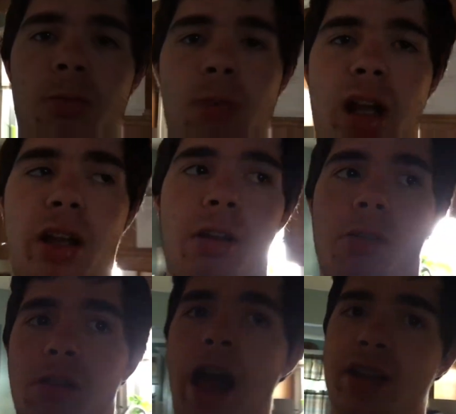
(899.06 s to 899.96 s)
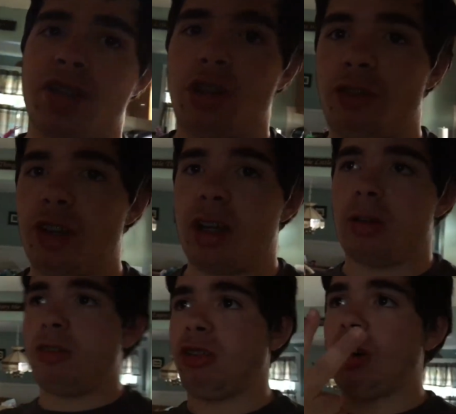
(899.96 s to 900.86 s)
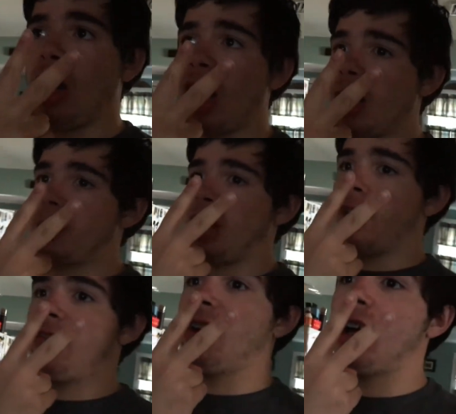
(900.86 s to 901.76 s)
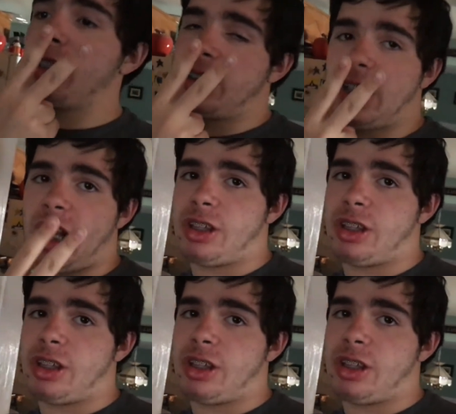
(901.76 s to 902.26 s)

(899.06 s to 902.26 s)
last two daily vlogs that I